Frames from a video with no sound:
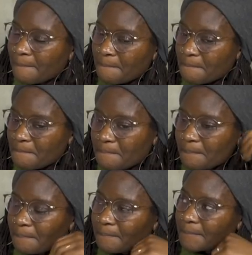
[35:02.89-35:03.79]

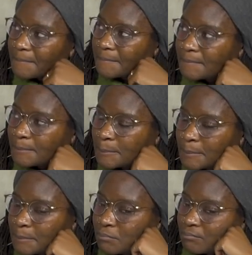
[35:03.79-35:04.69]

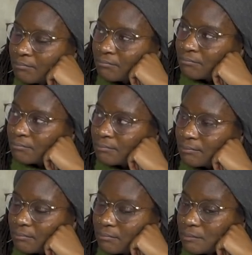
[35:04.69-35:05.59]

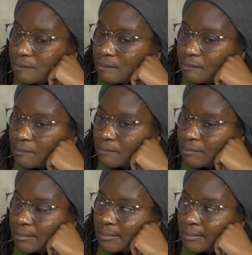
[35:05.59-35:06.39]
This person isn't speaking.